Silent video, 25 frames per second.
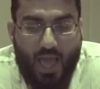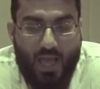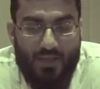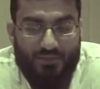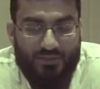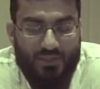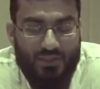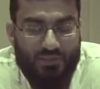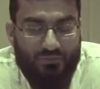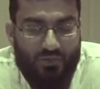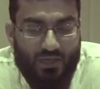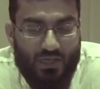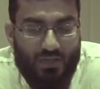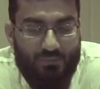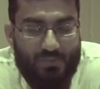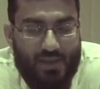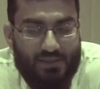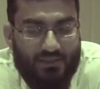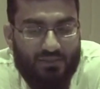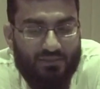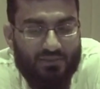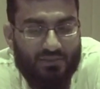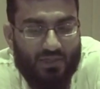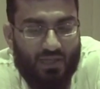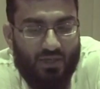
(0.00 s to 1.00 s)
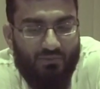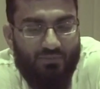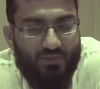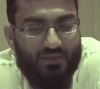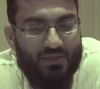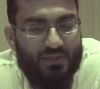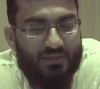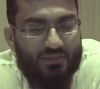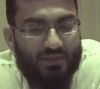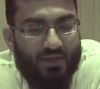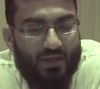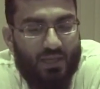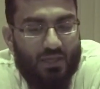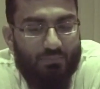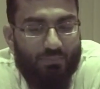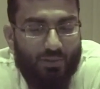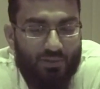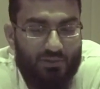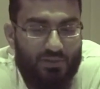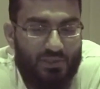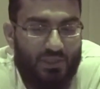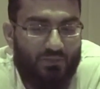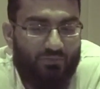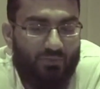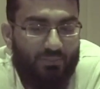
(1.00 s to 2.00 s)
So it's recommended to cover the entire
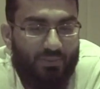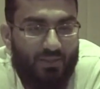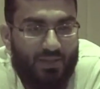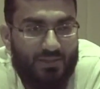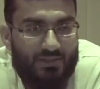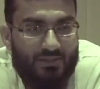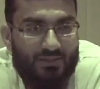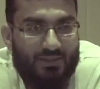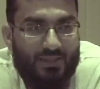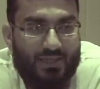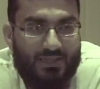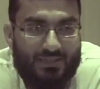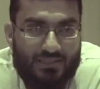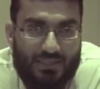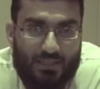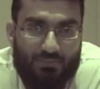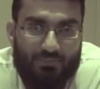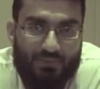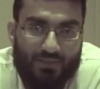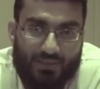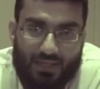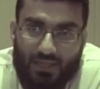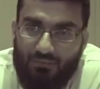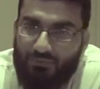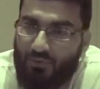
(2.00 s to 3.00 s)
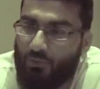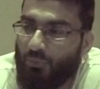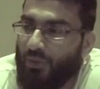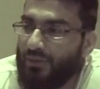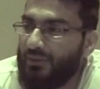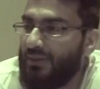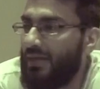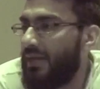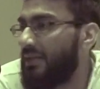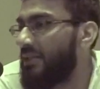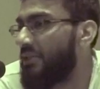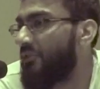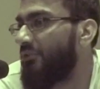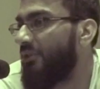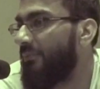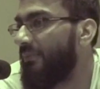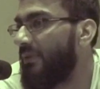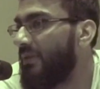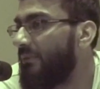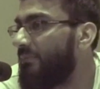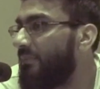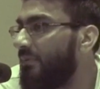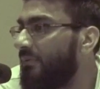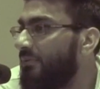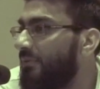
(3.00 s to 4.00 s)
body of a person, except again for one category of
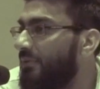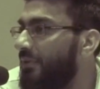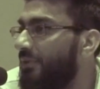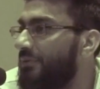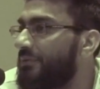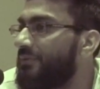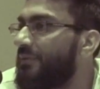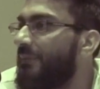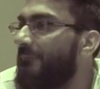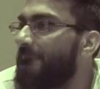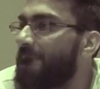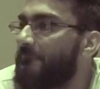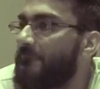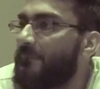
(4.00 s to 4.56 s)
people. Who knows?